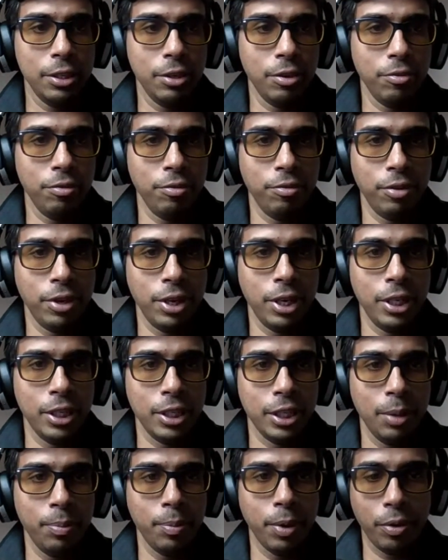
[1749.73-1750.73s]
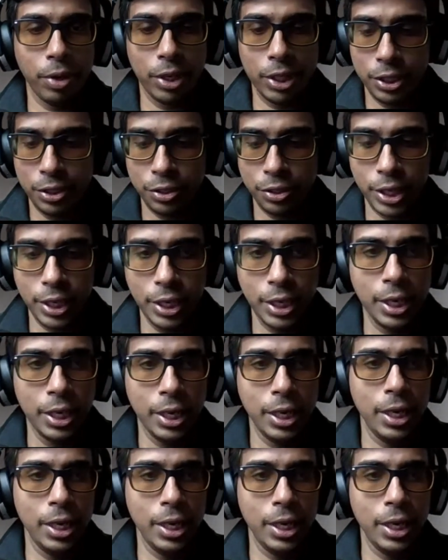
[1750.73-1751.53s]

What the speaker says: of schema registry